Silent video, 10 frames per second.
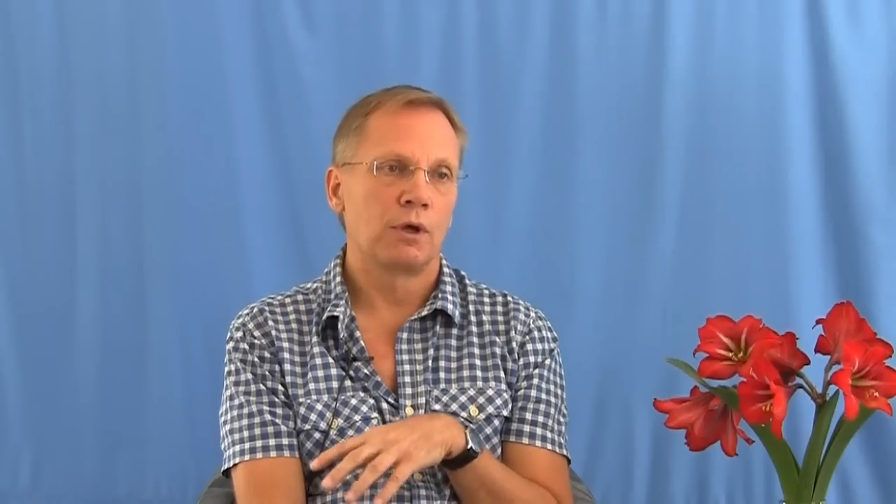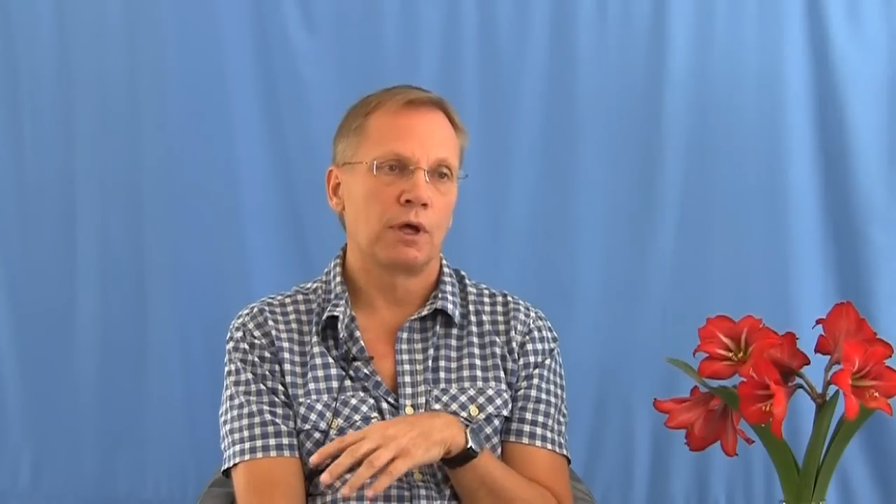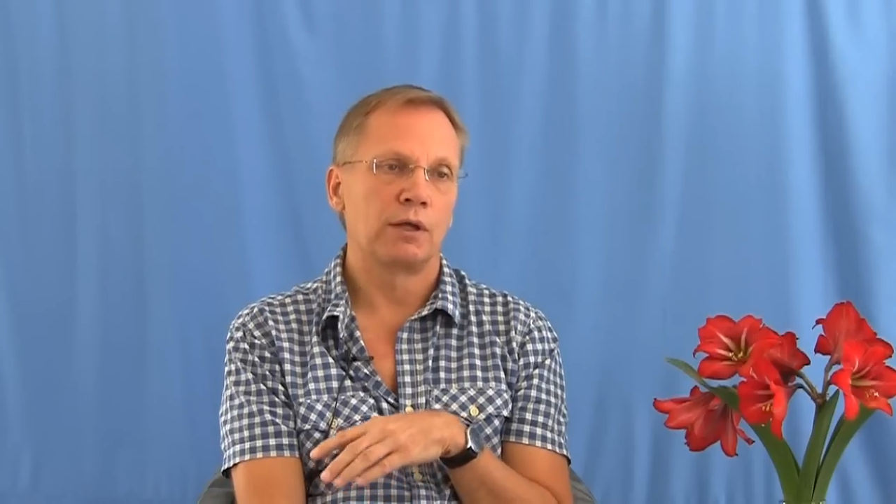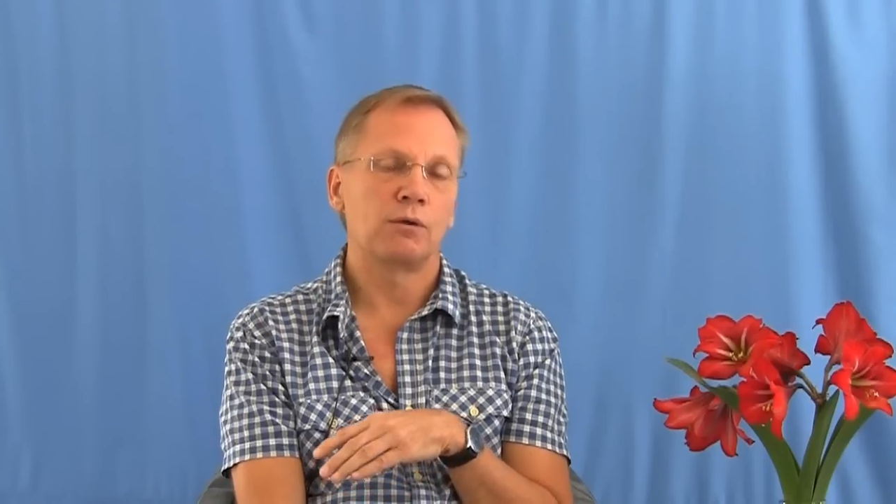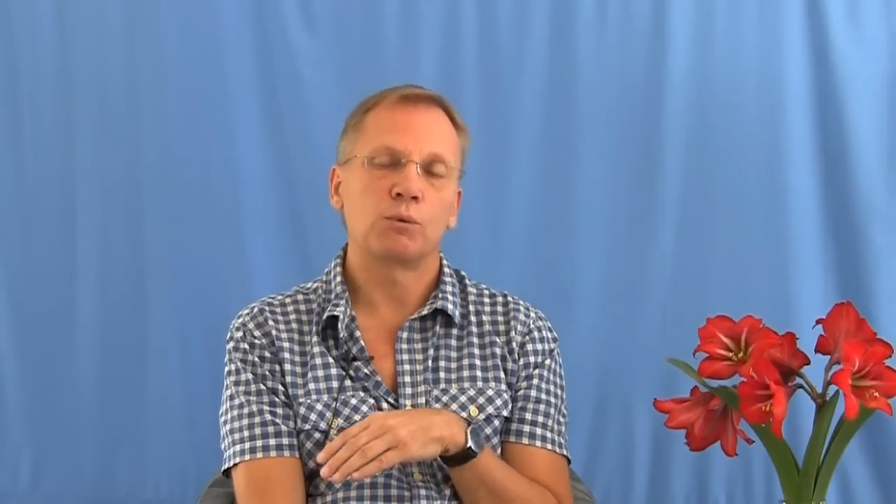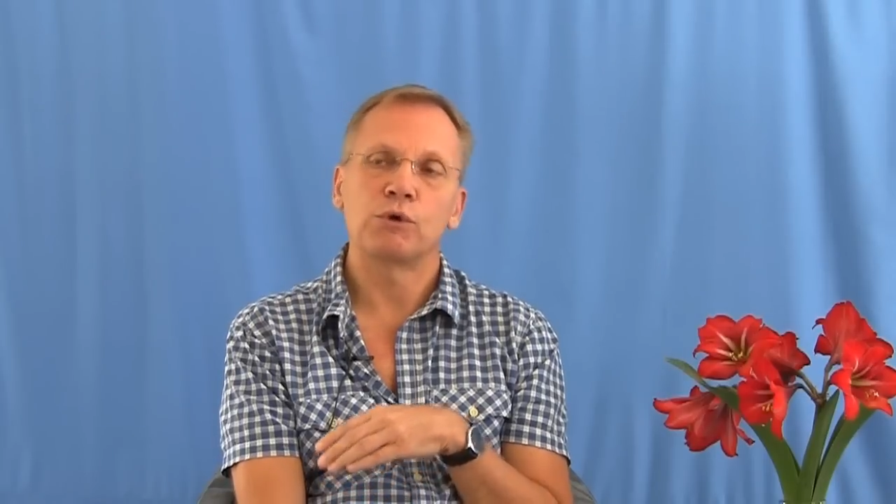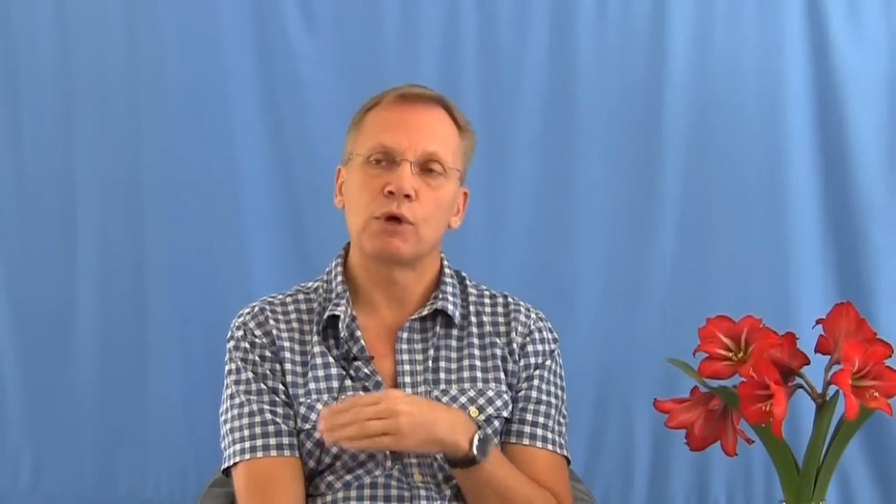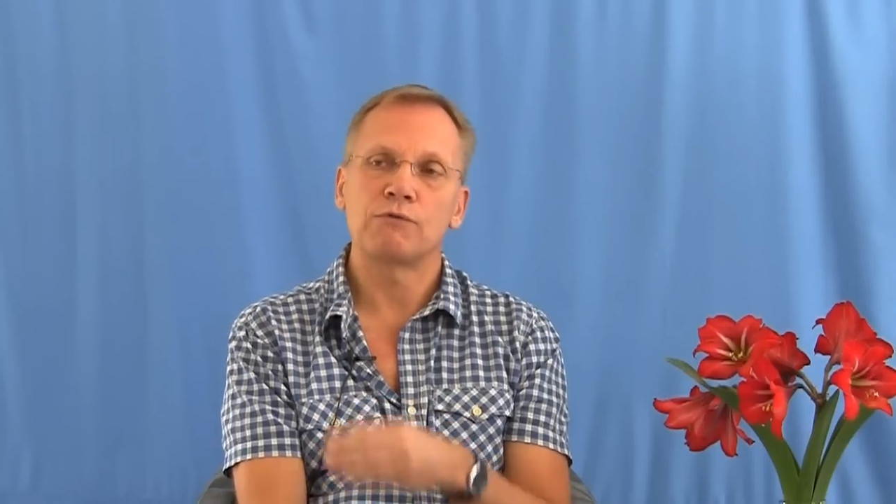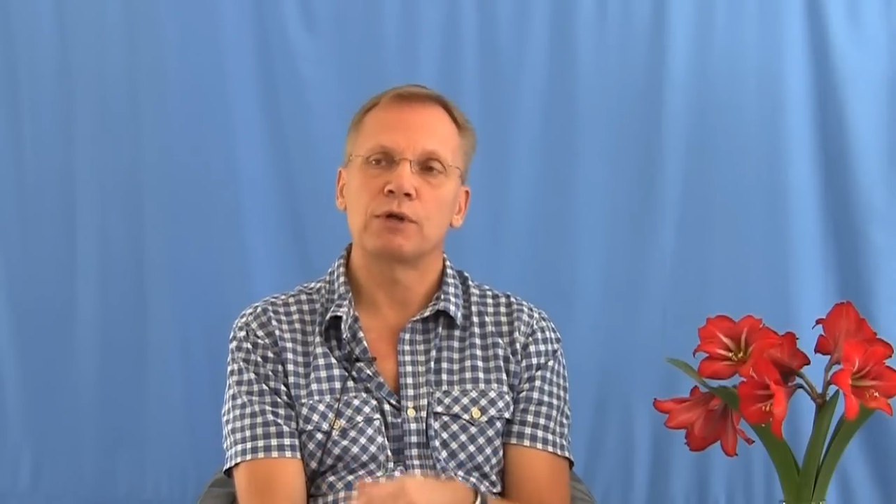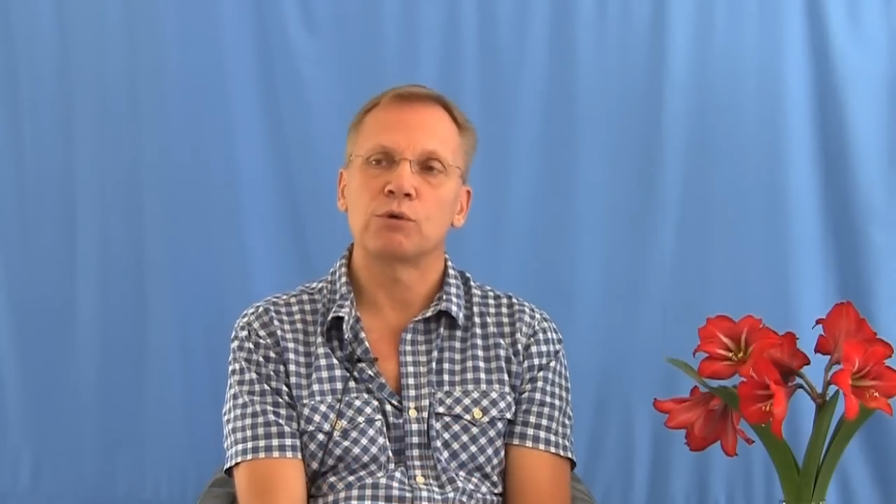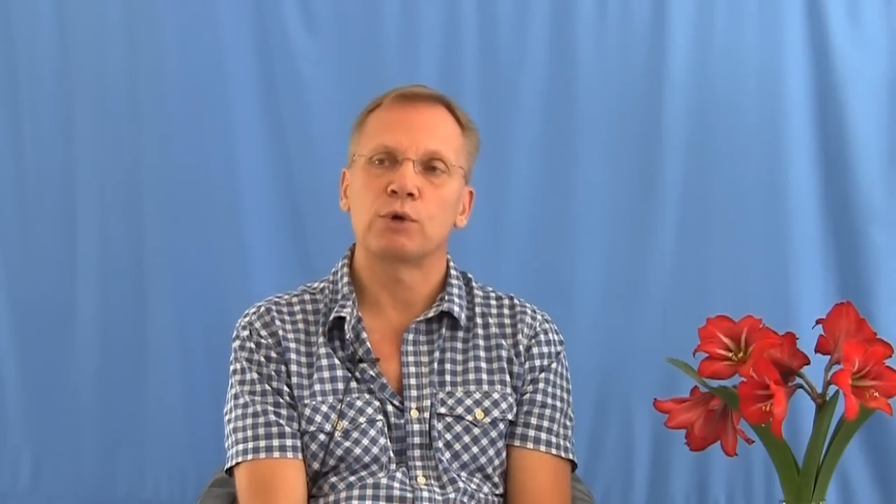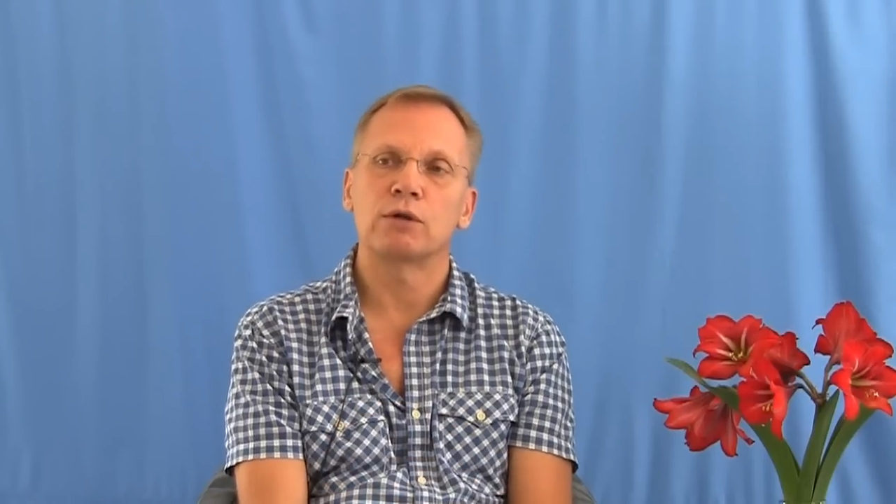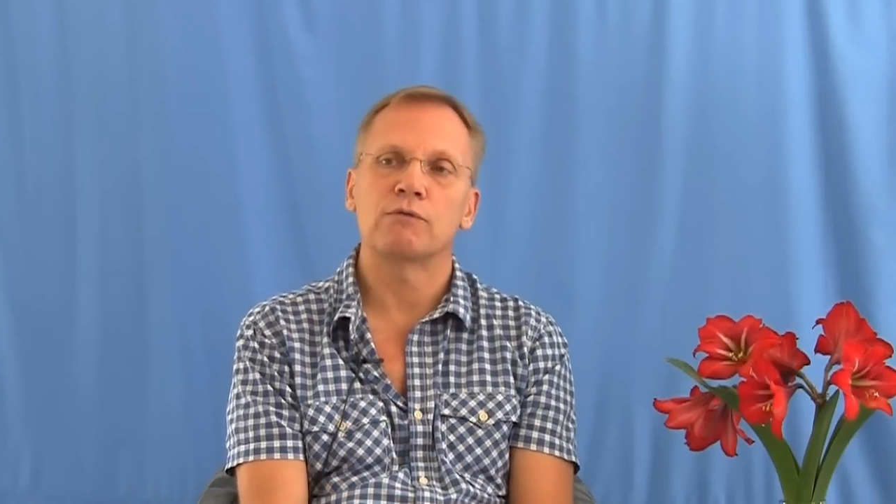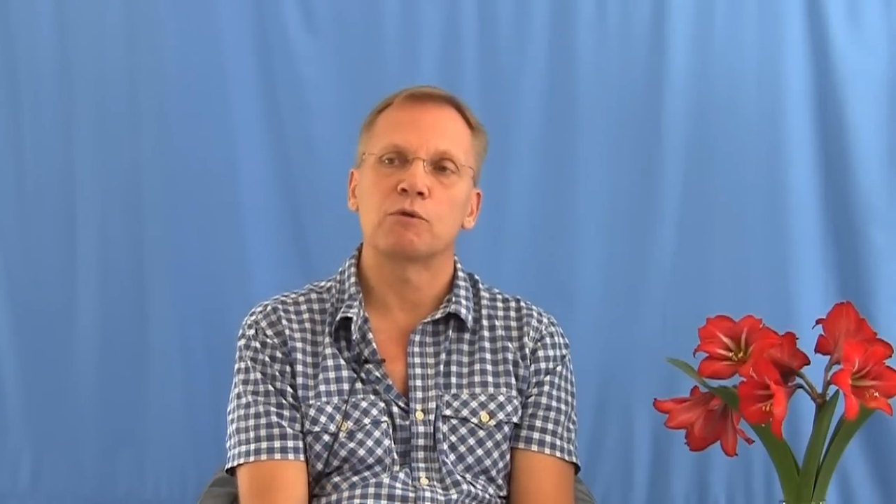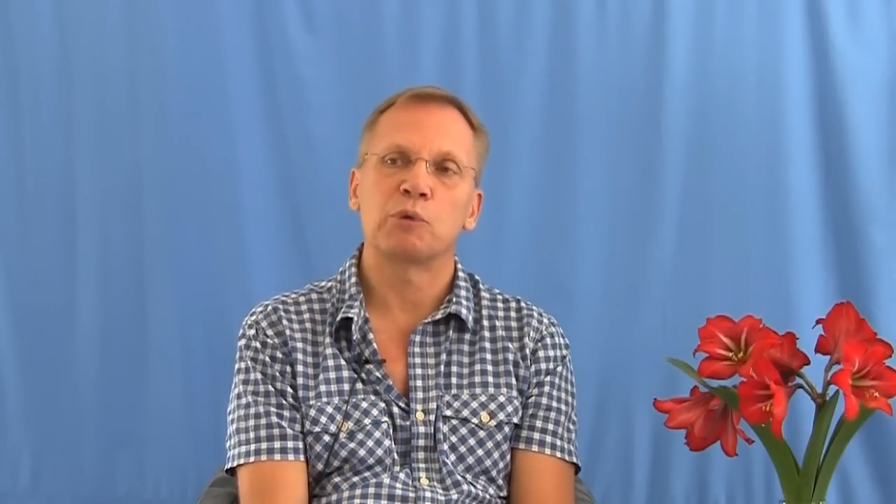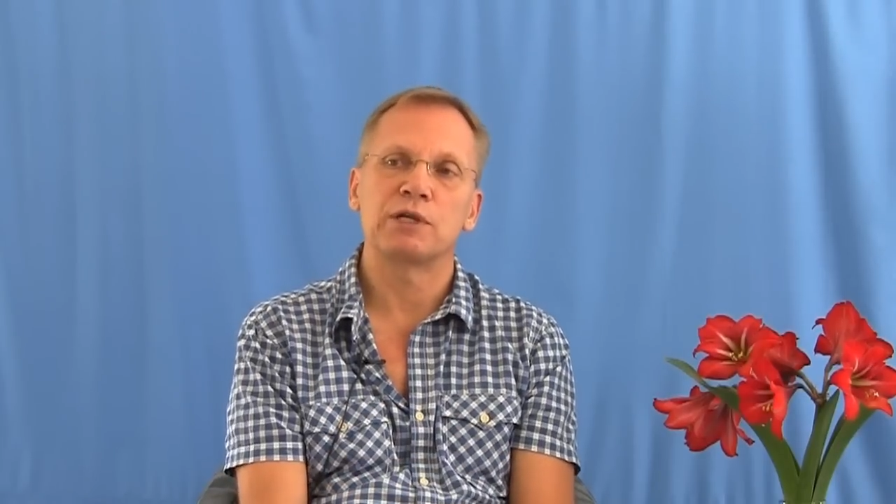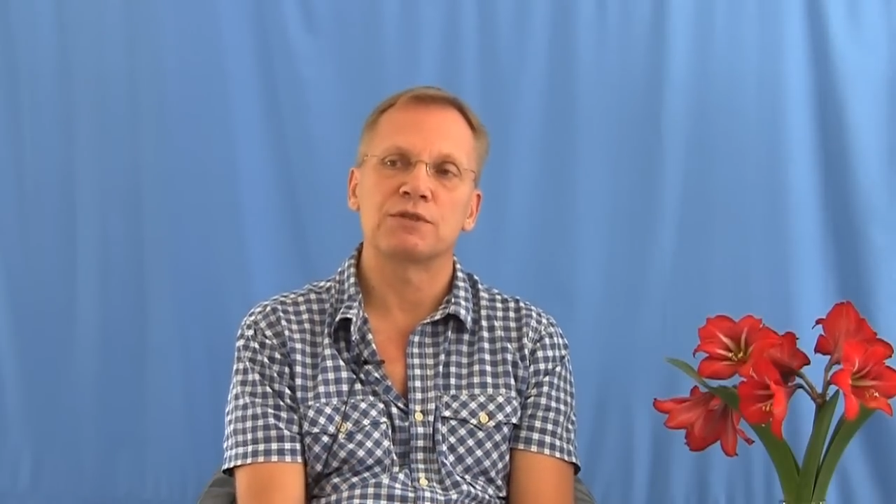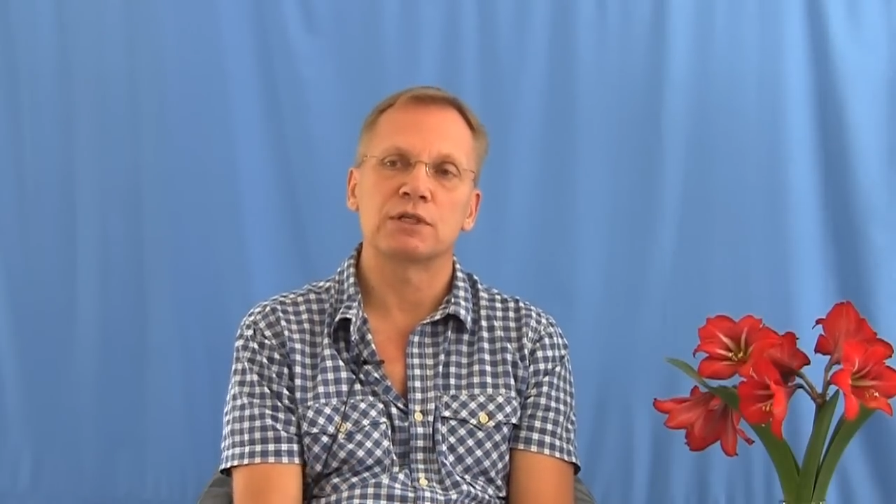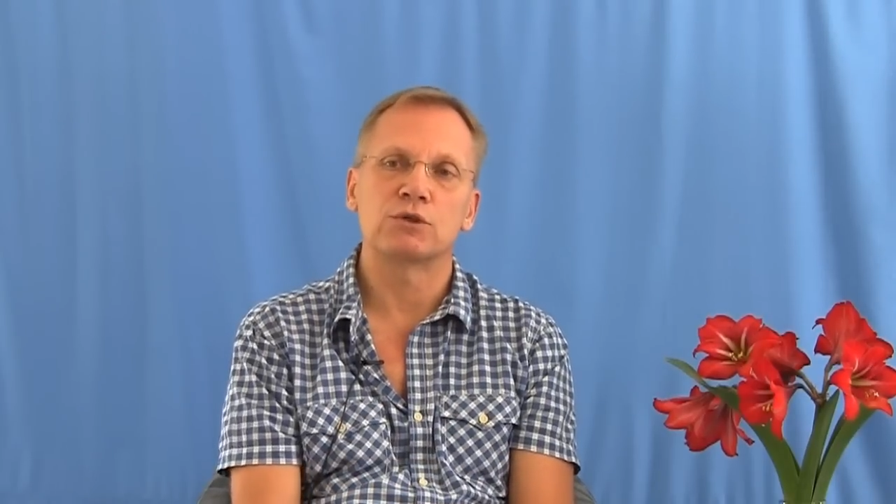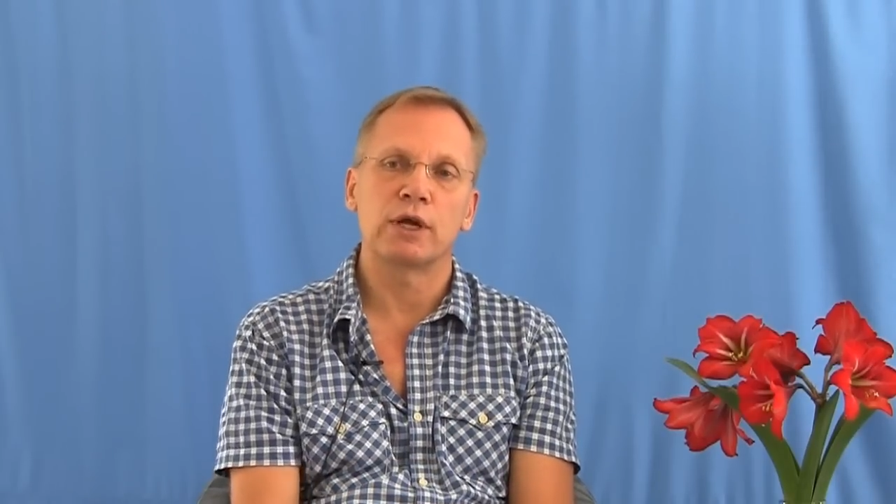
and when you have done one of the basic